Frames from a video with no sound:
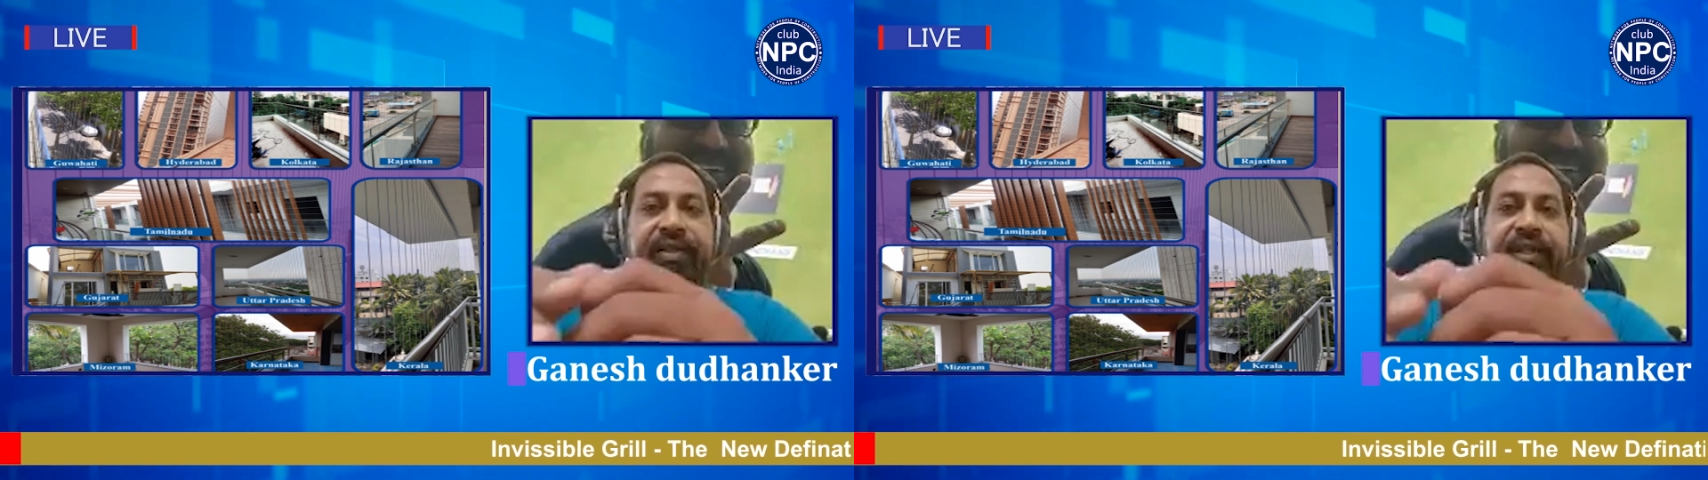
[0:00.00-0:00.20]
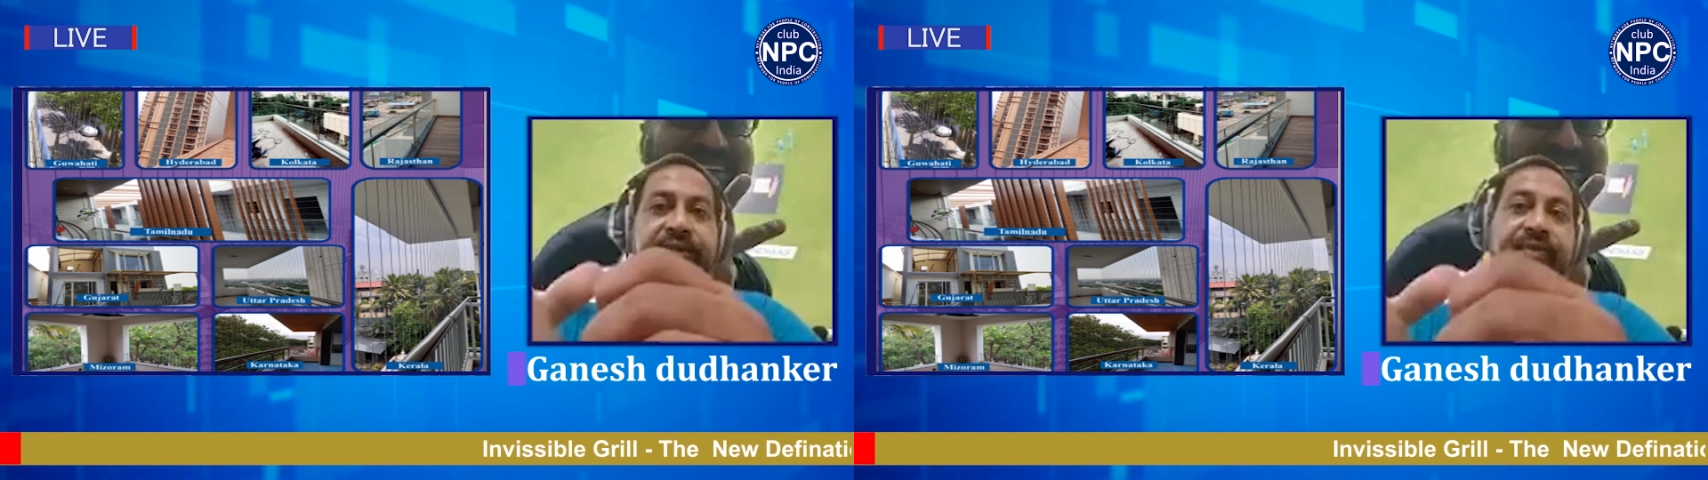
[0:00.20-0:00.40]

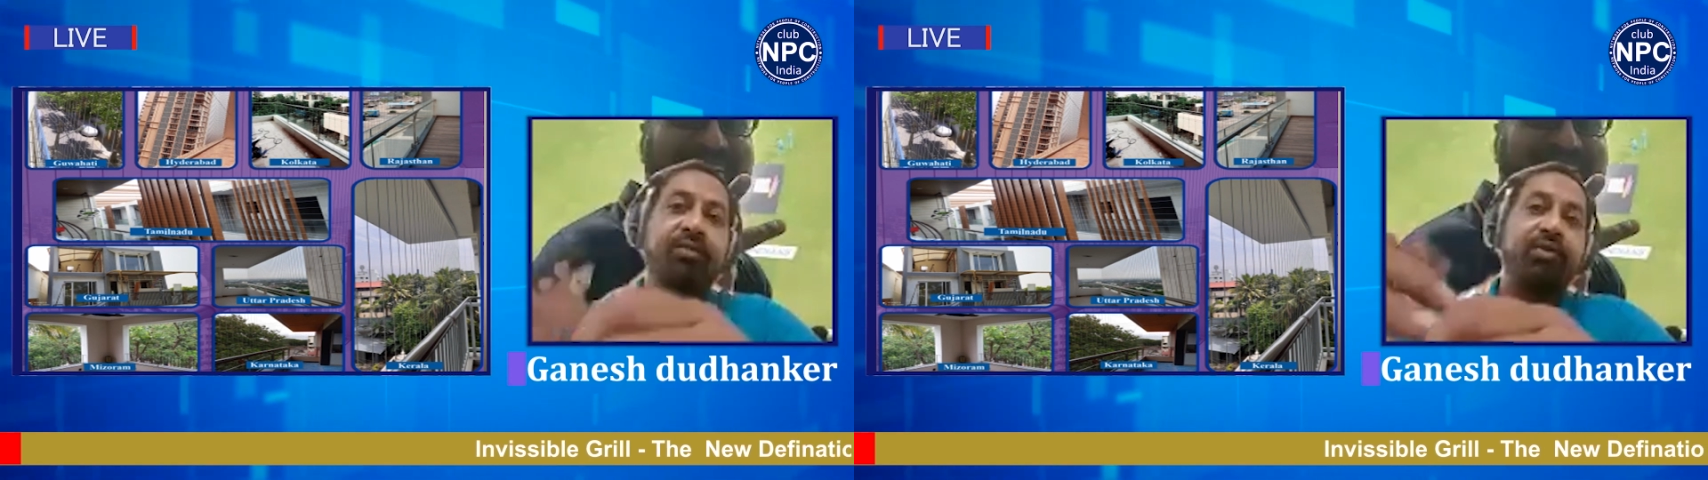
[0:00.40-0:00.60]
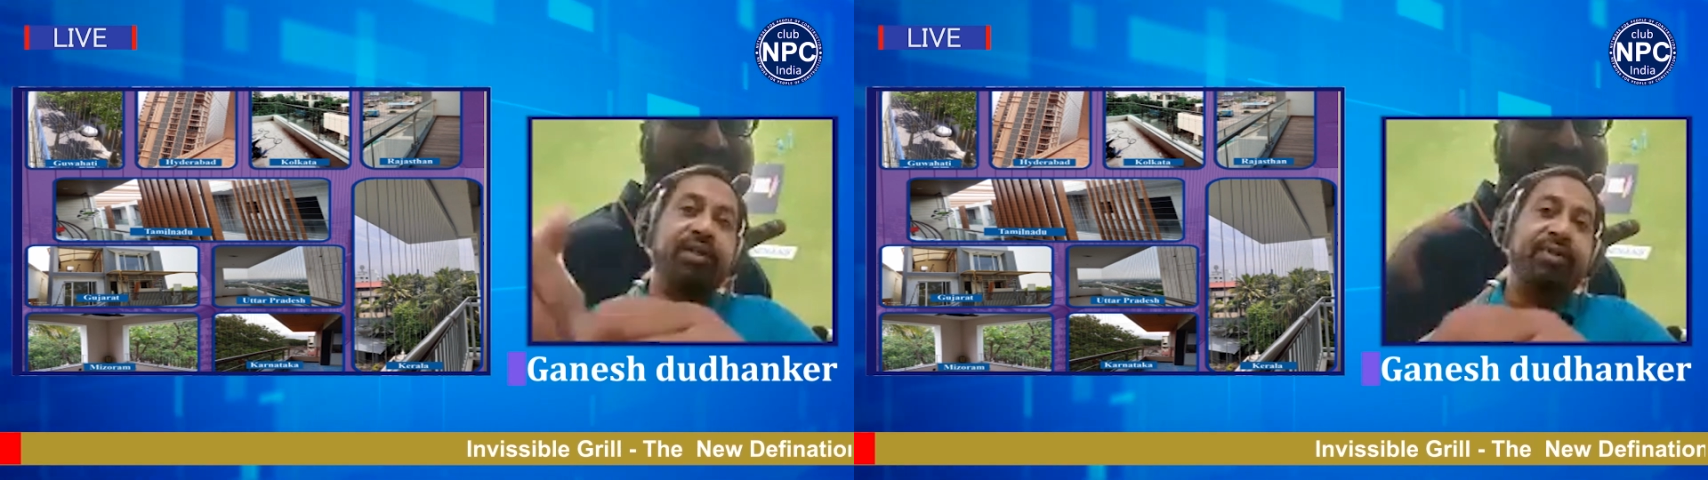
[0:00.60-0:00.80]
Even
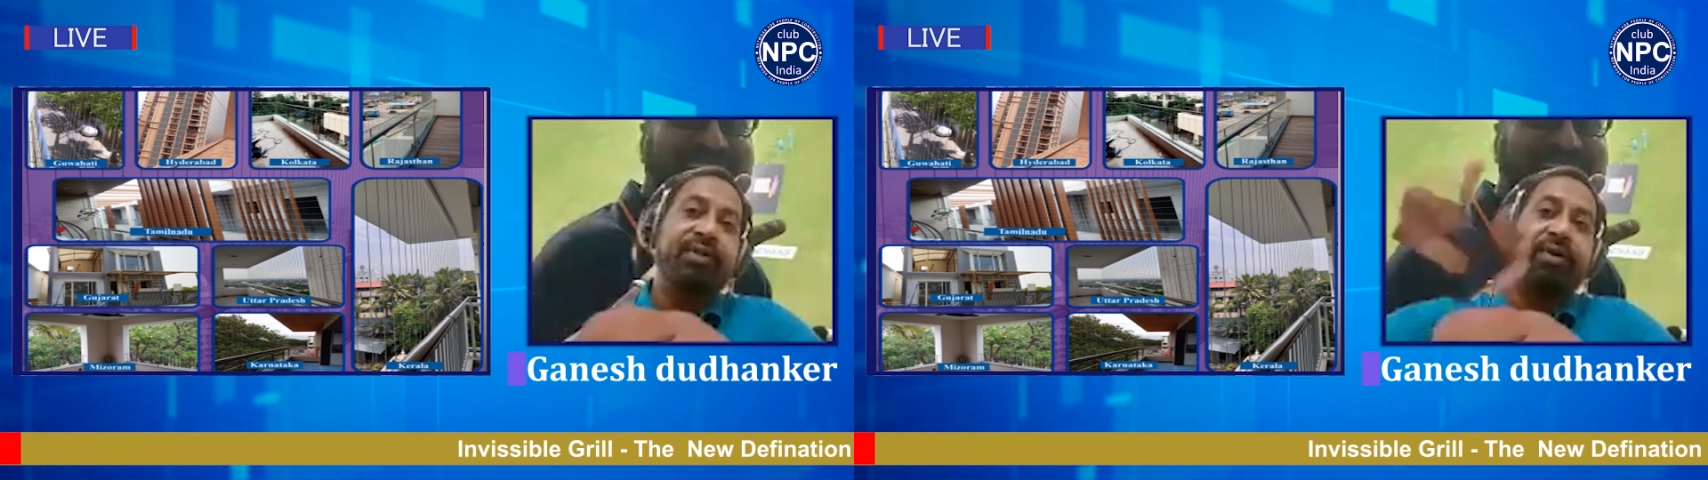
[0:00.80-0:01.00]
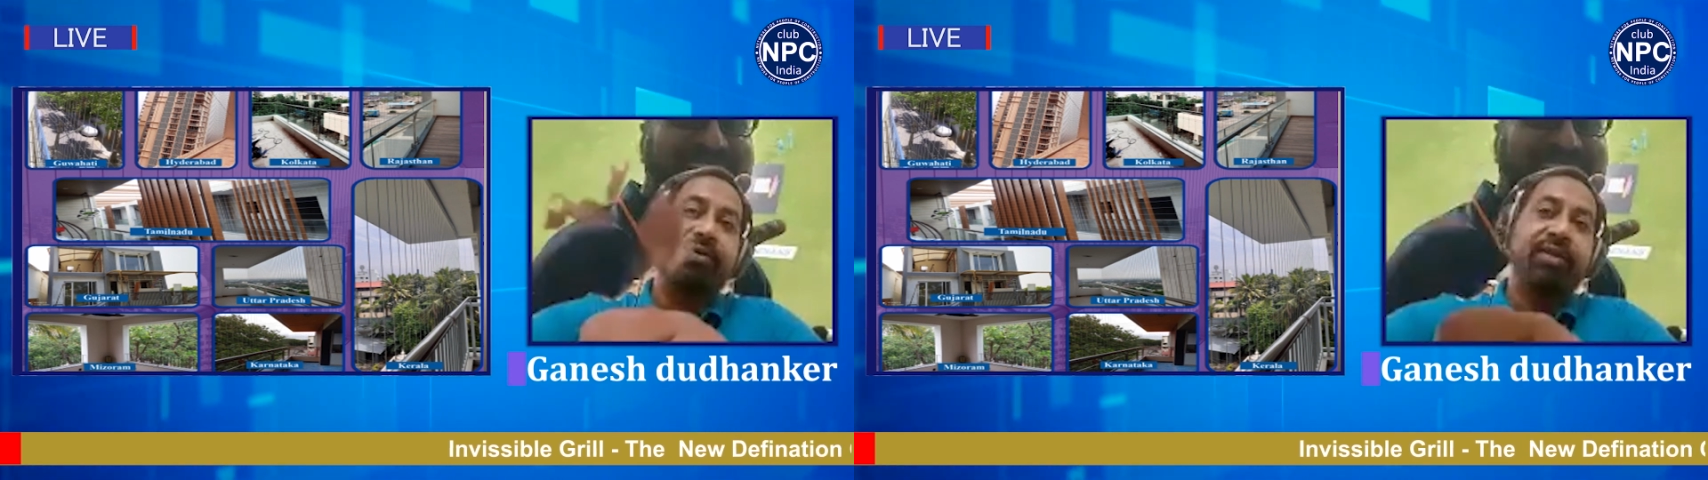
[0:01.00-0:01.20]
though it is
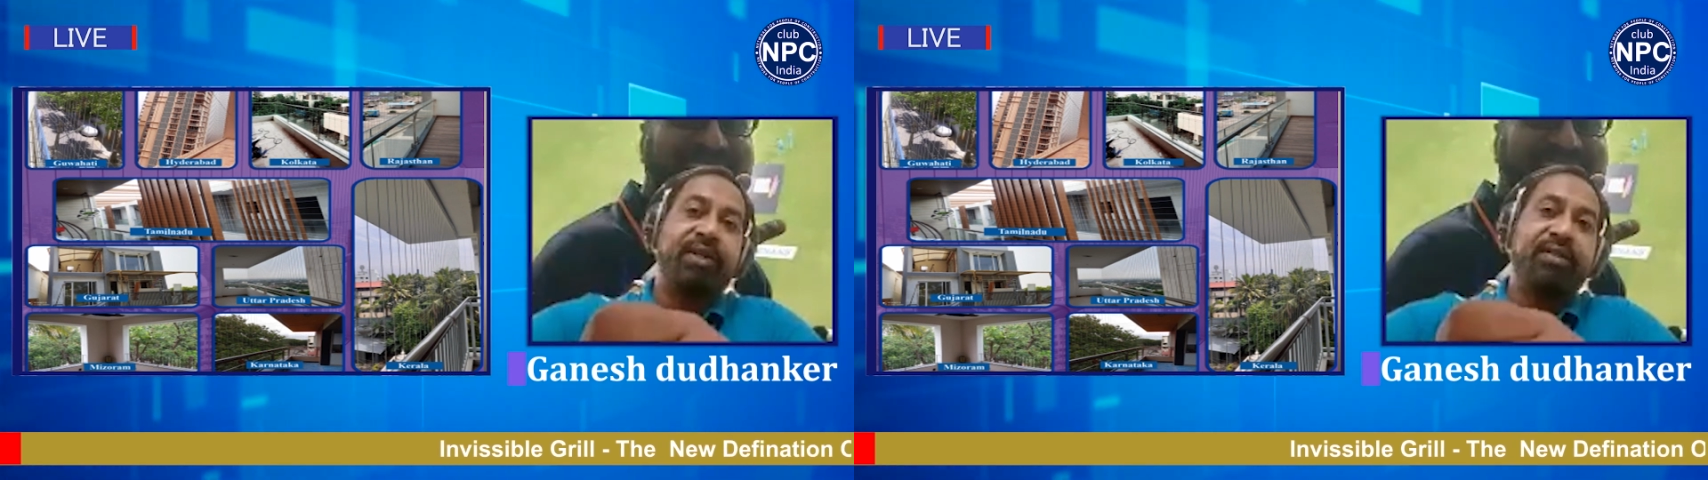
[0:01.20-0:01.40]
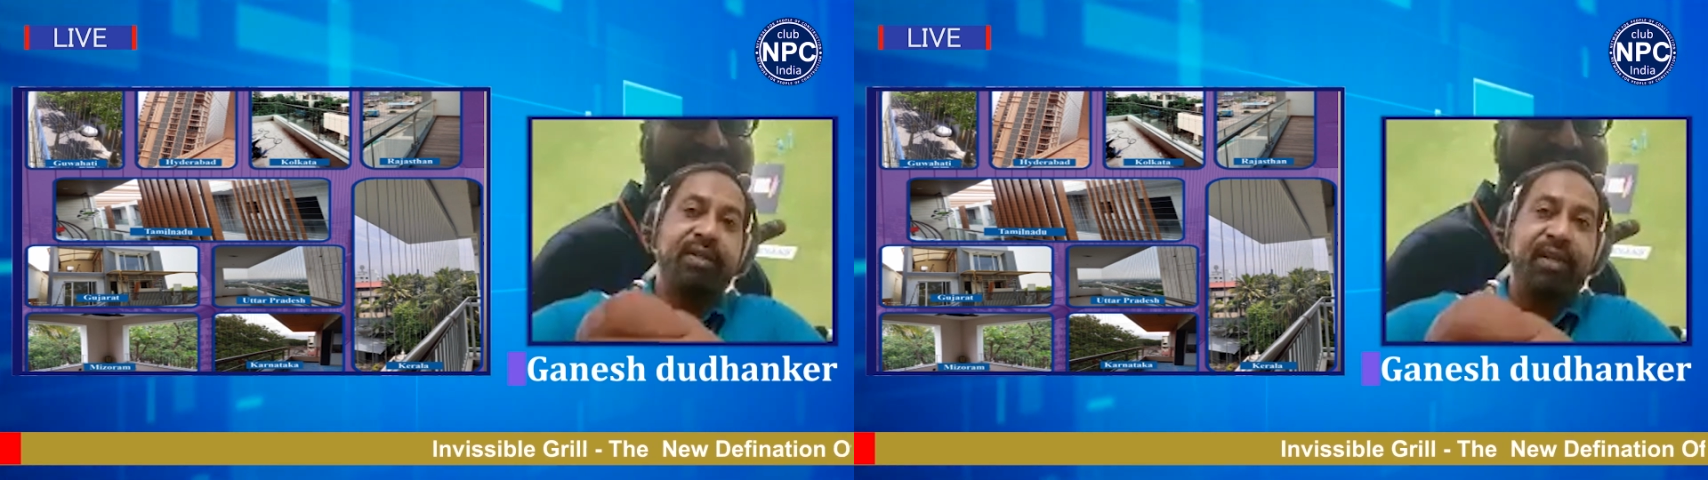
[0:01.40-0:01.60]

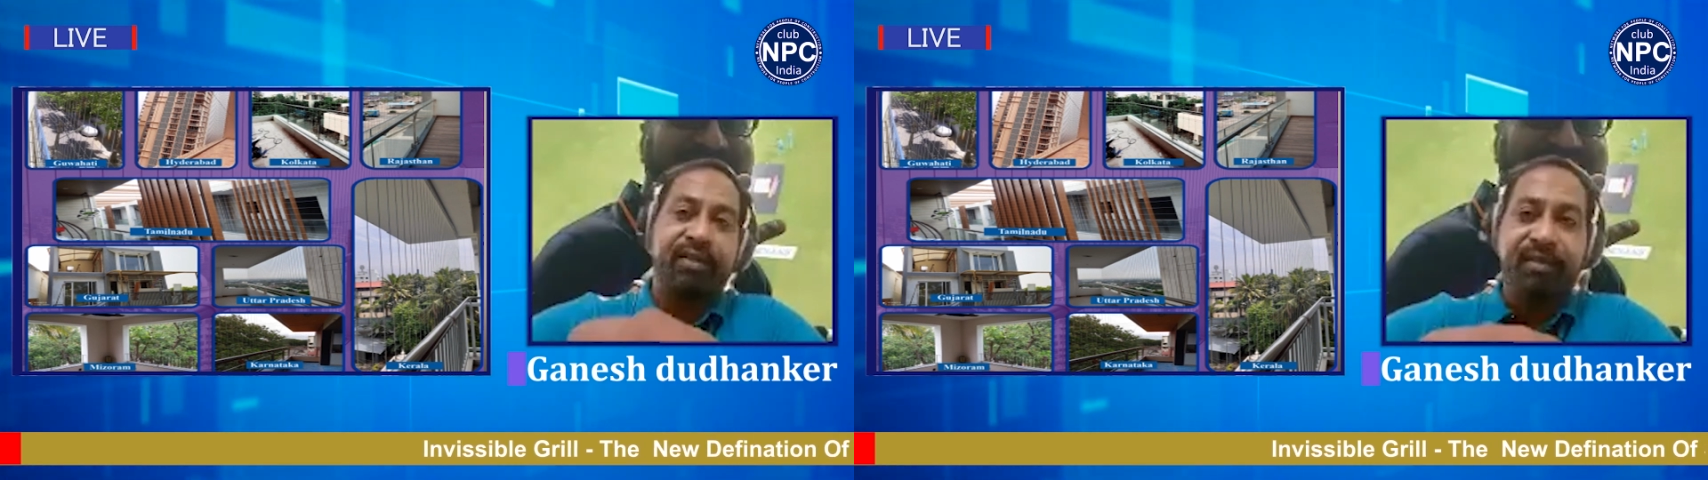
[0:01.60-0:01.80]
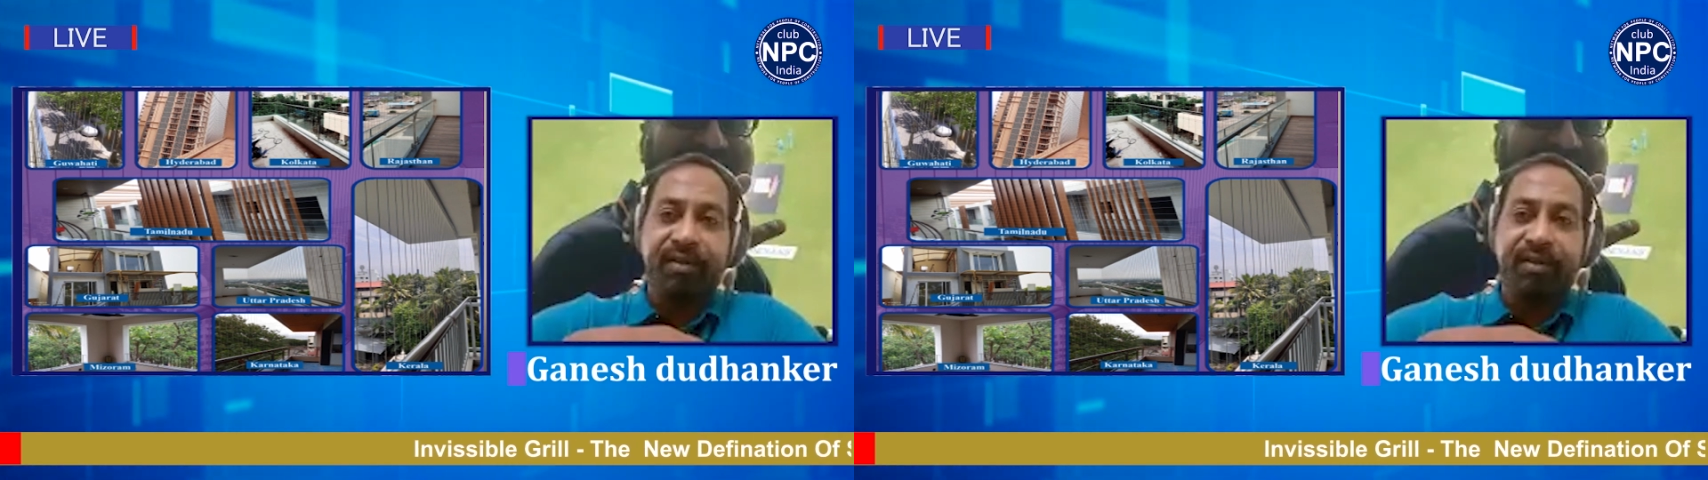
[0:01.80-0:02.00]
outside, like
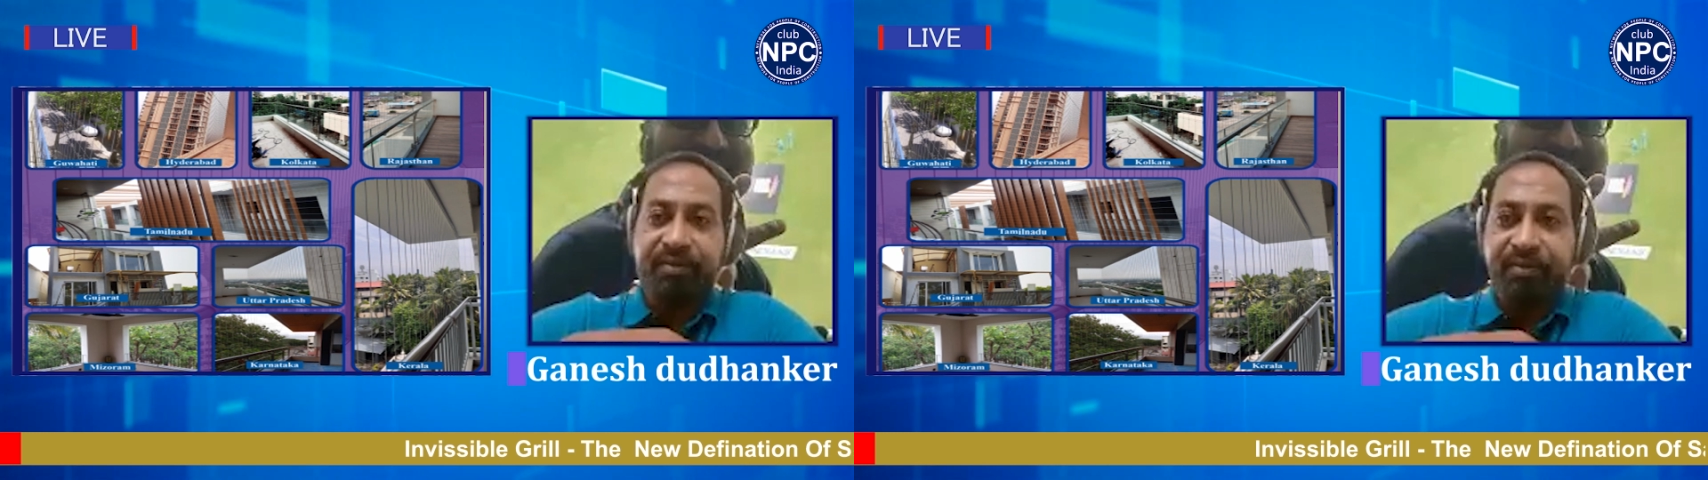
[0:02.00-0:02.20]
the